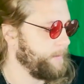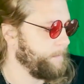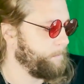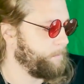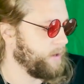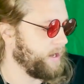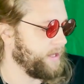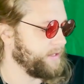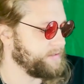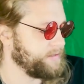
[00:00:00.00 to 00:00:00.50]

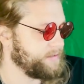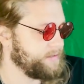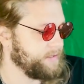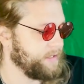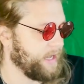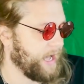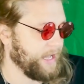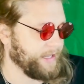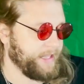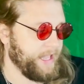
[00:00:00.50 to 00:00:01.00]
But
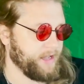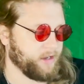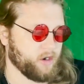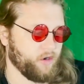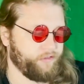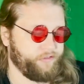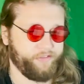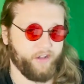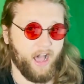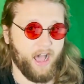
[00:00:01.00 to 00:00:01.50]
I can't go
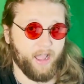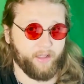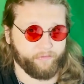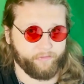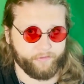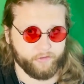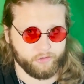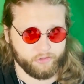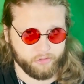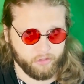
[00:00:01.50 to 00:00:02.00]
5
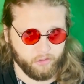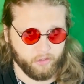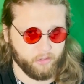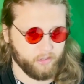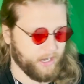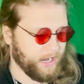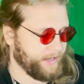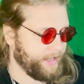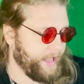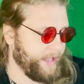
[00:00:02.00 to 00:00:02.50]
for
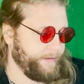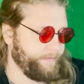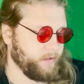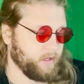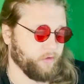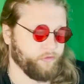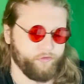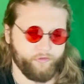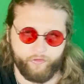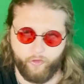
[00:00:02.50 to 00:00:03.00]
sure. I can't even
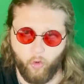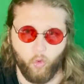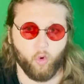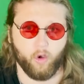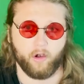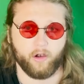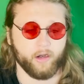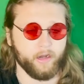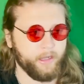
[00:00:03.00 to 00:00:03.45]
go 4.